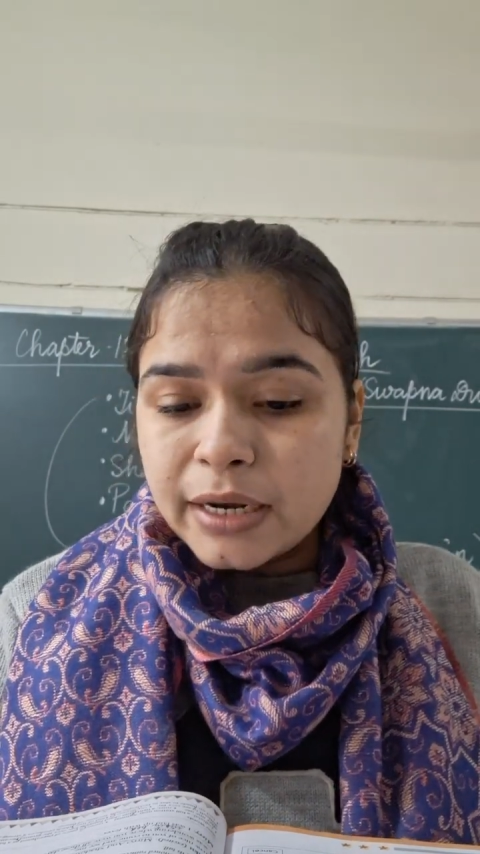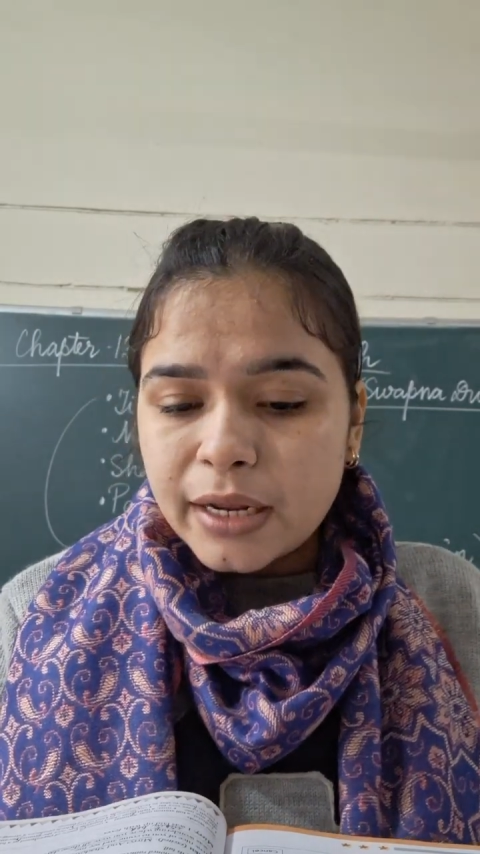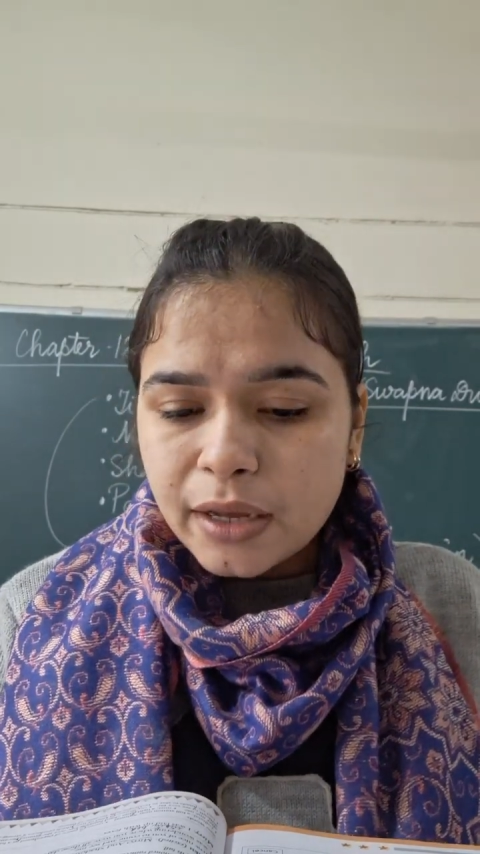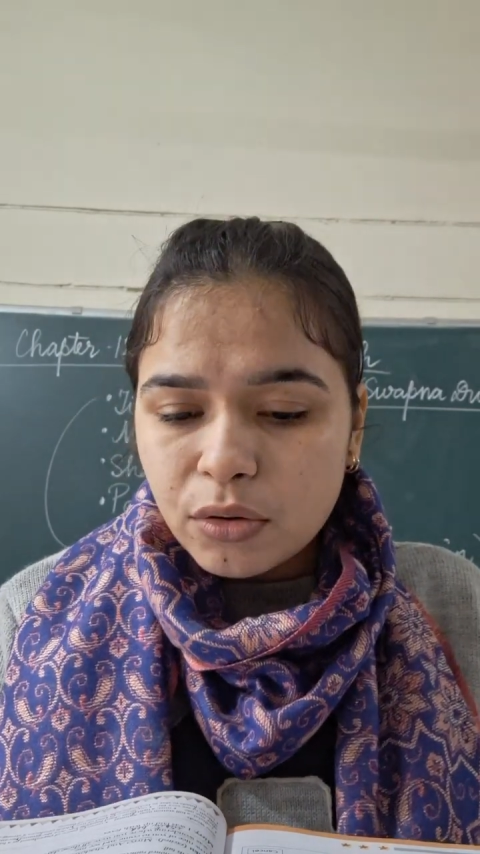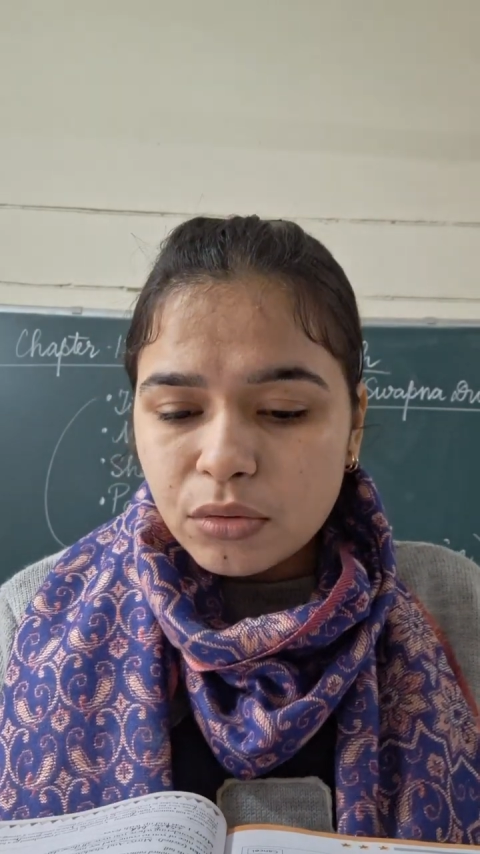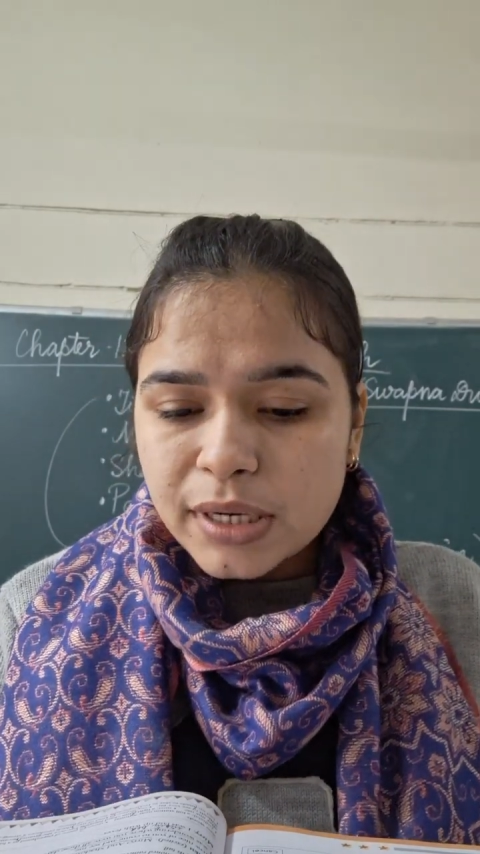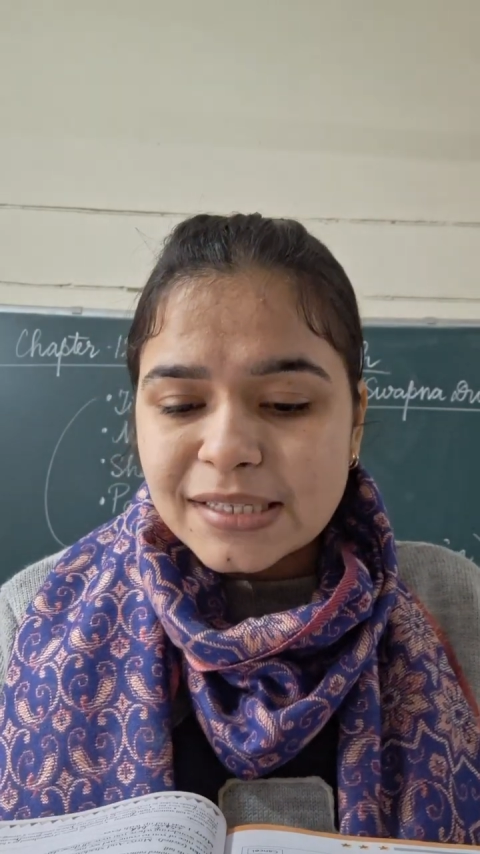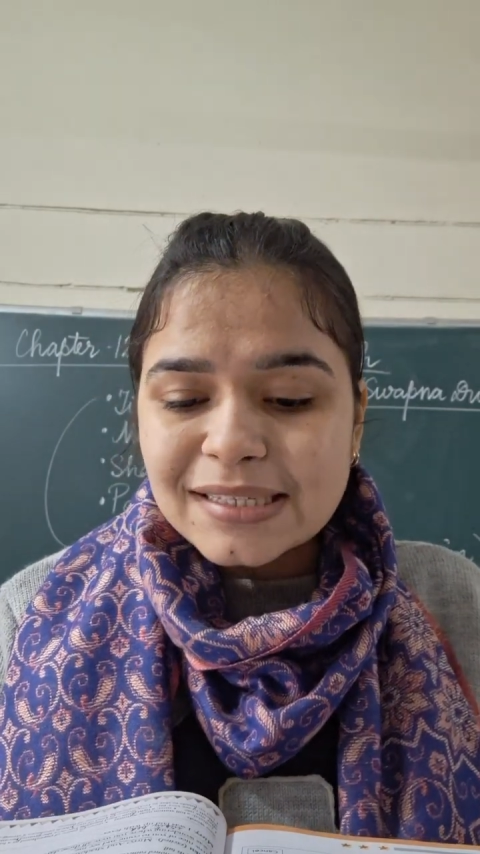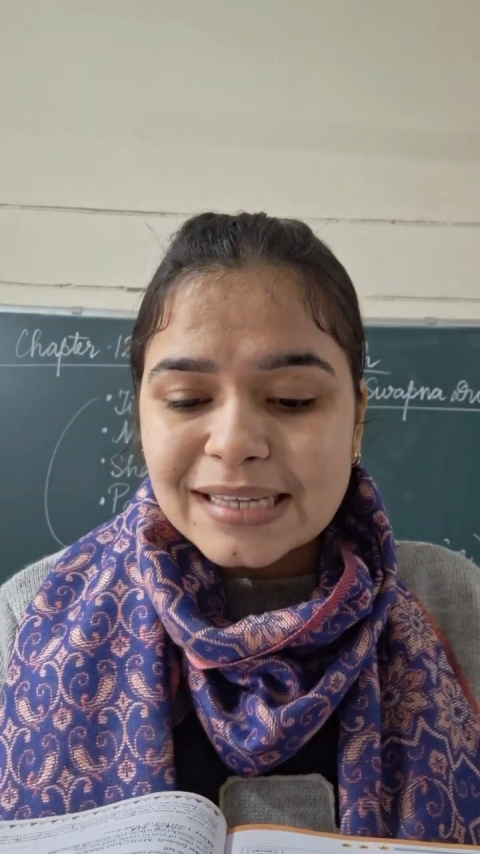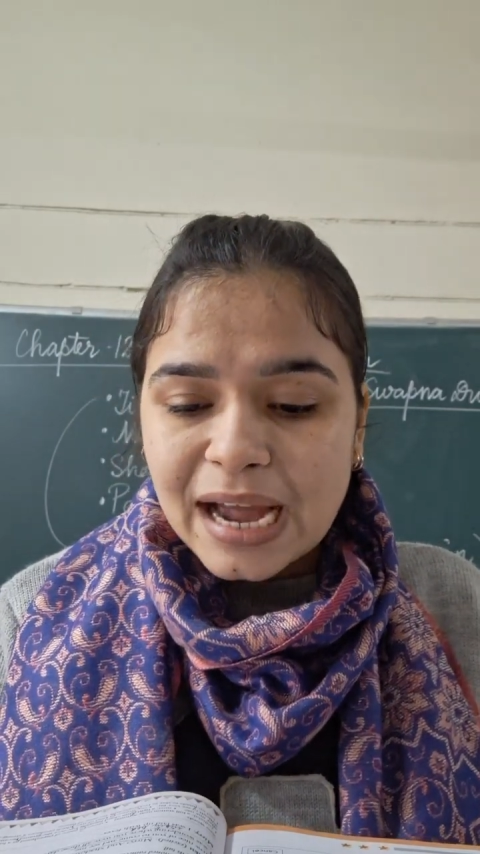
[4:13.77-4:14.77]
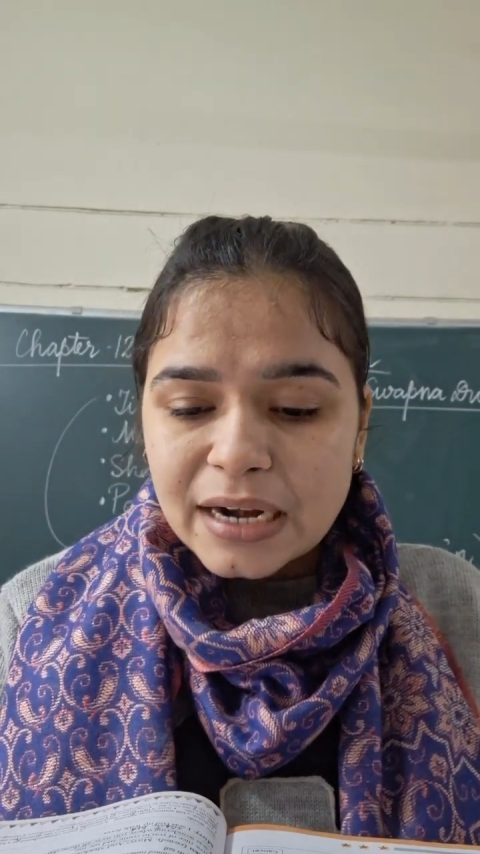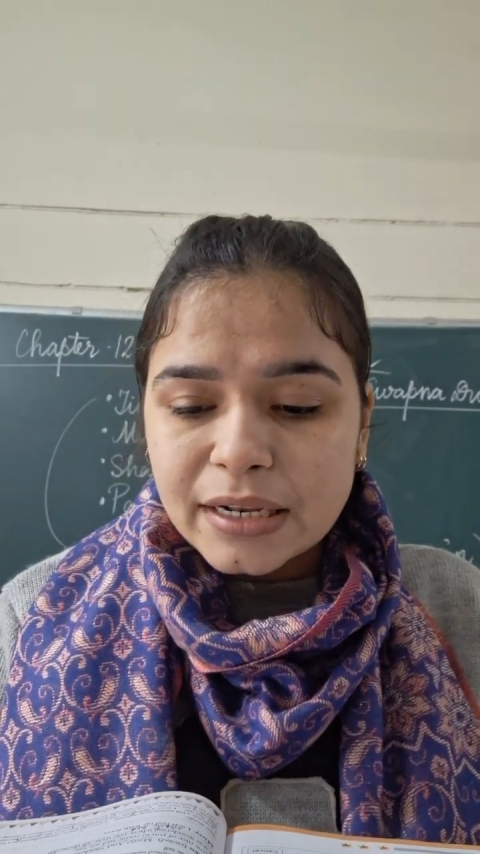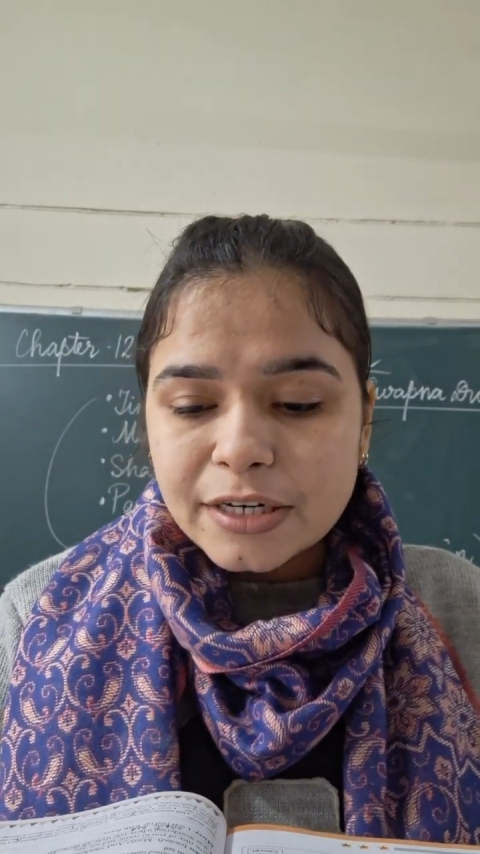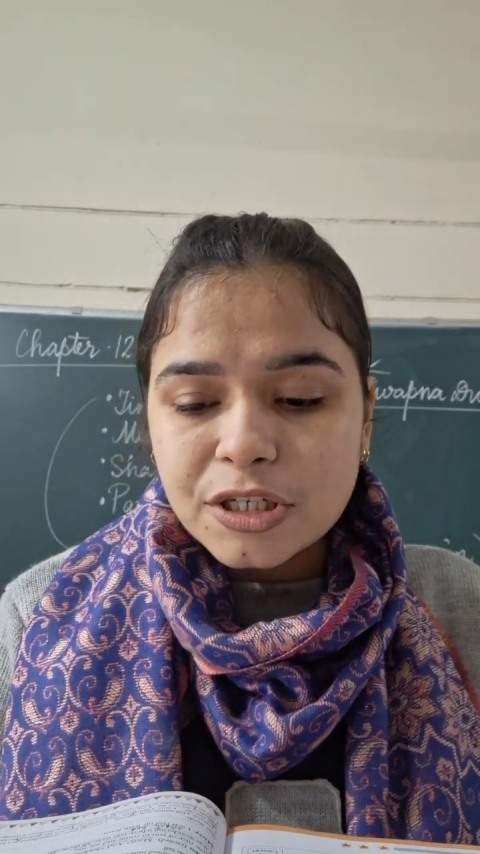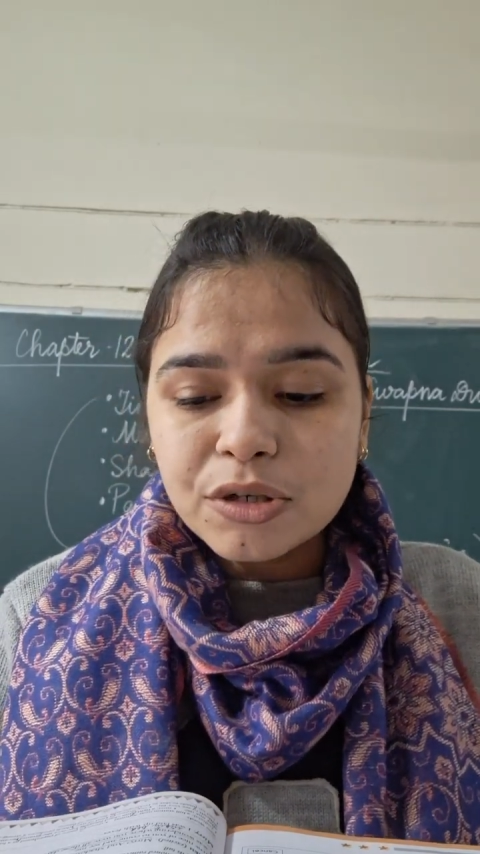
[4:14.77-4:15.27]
Tinku is sad that